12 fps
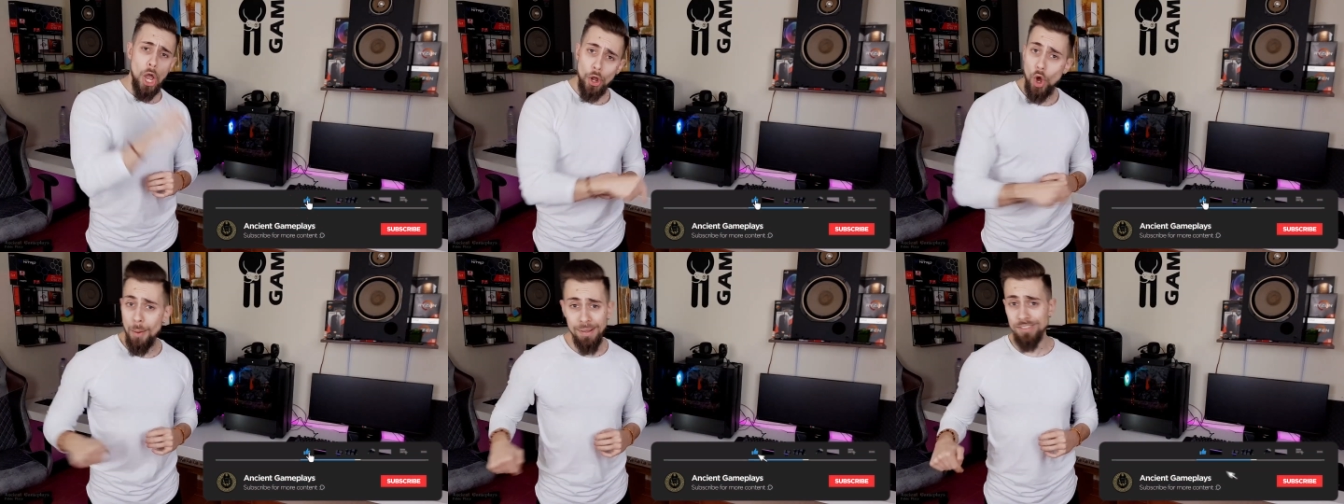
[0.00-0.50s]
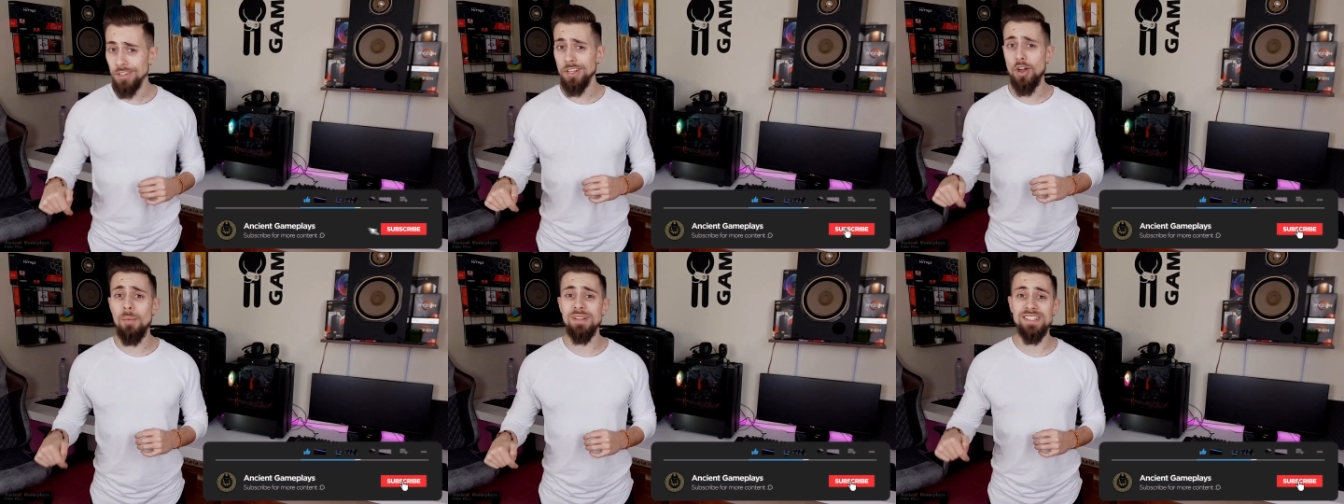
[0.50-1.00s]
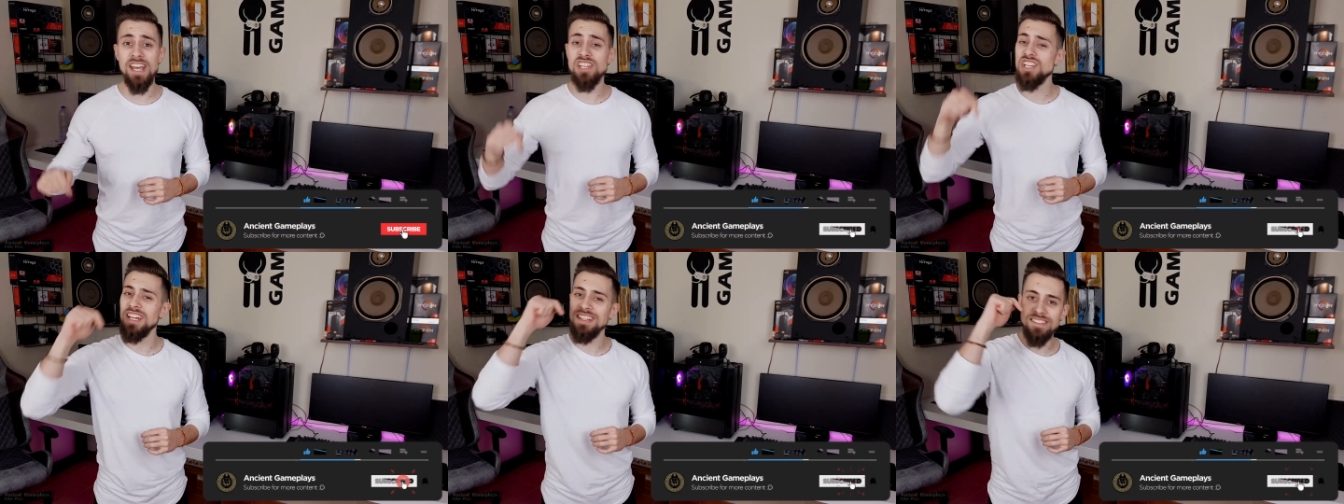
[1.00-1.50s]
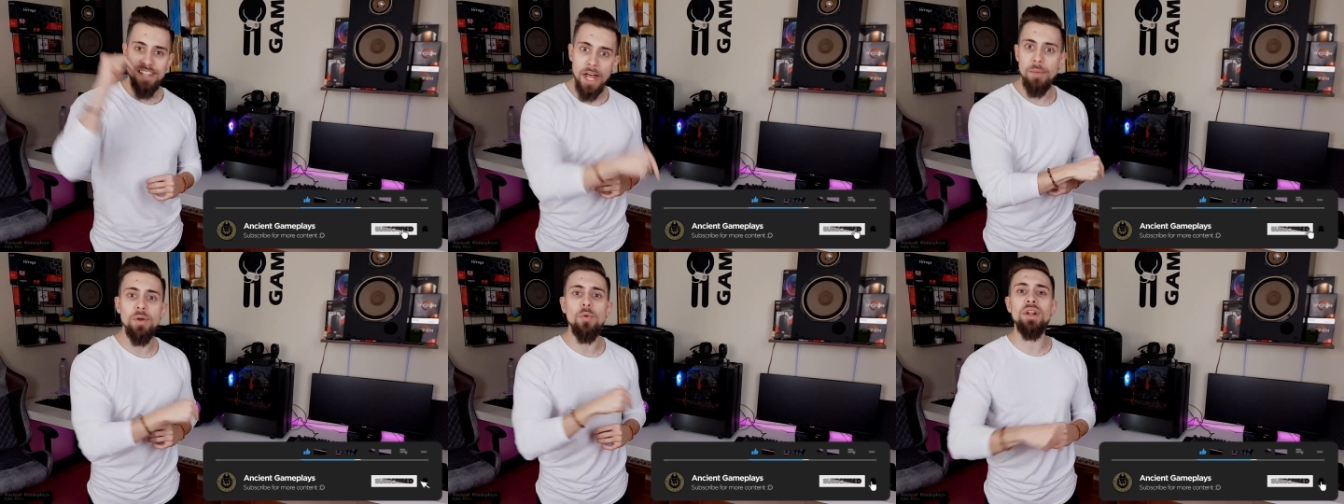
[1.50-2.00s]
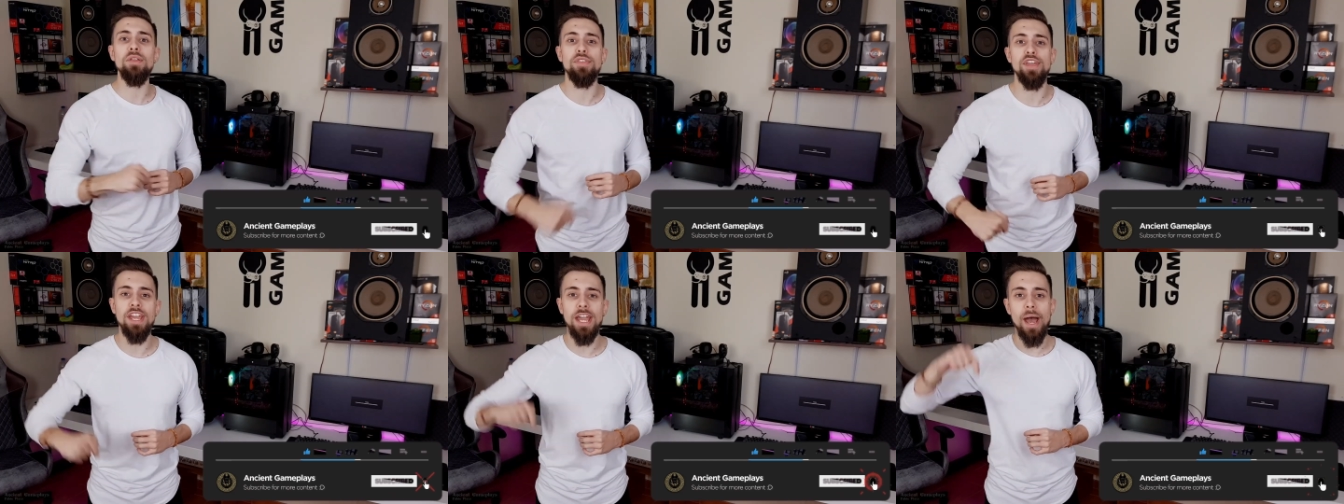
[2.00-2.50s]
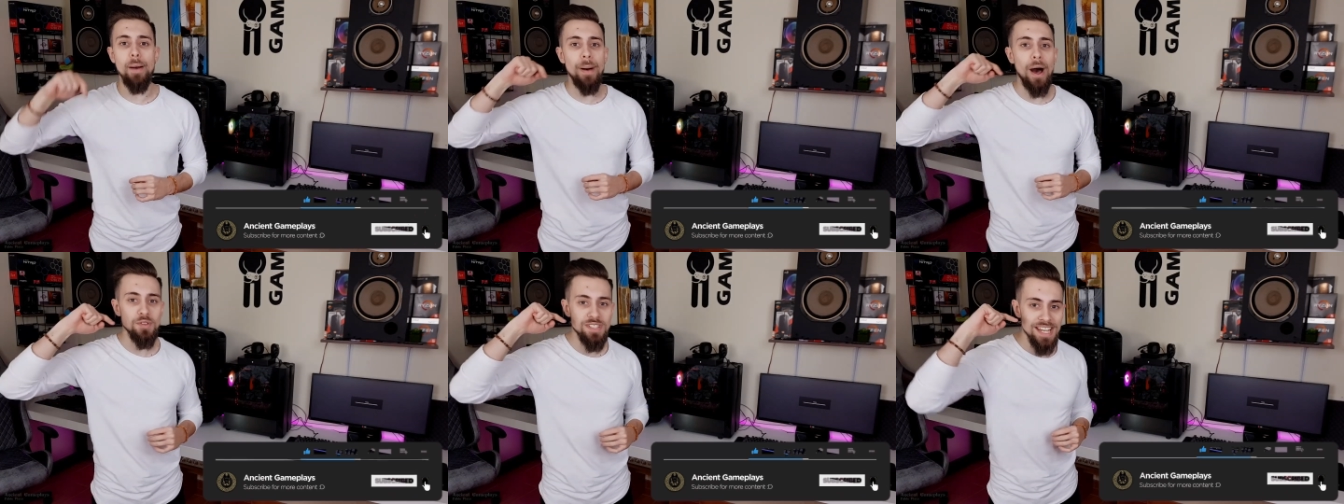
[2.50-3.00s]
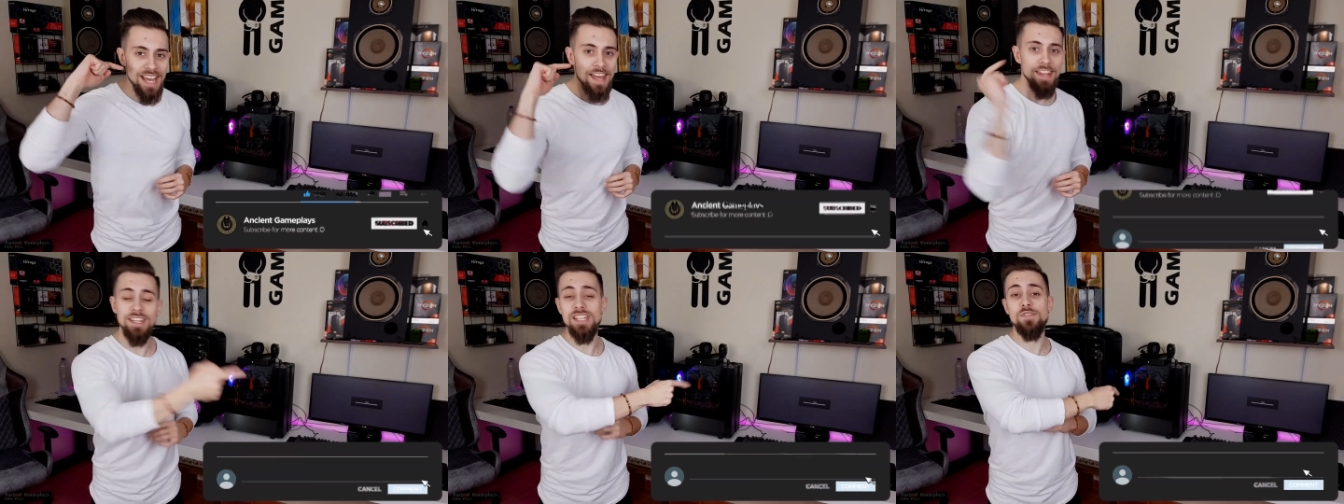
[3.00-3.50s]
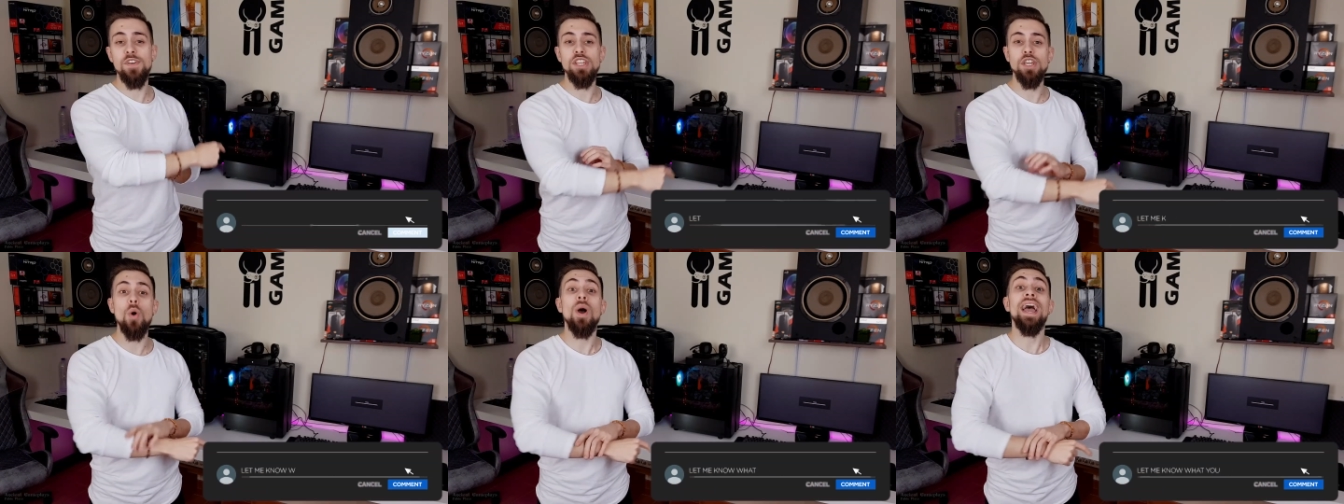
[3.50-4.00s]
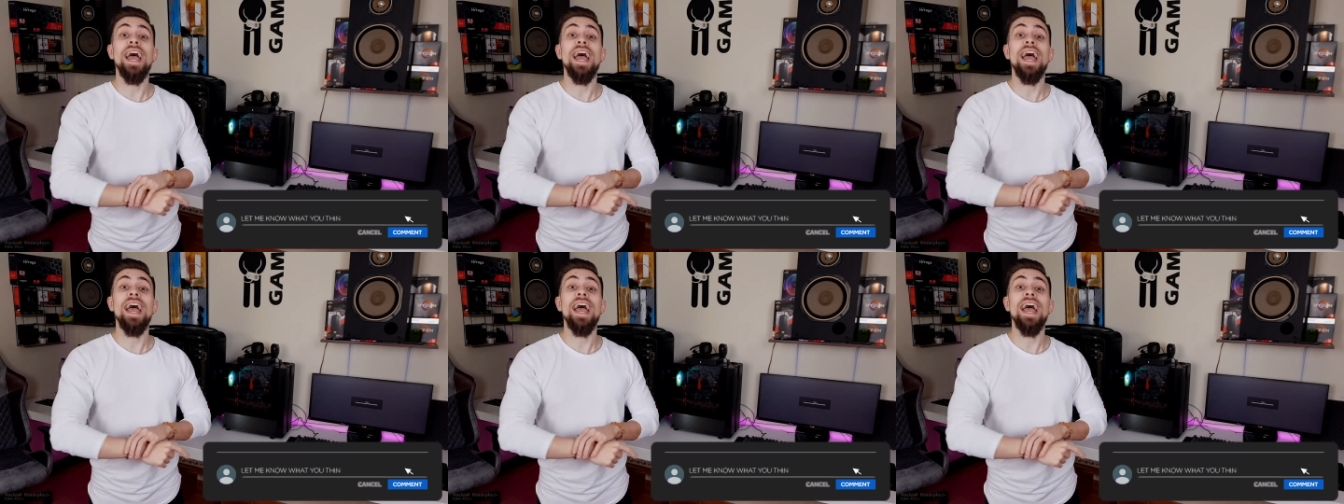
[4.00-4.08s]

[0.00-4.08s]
comment on the comment section and tell me what you think about this video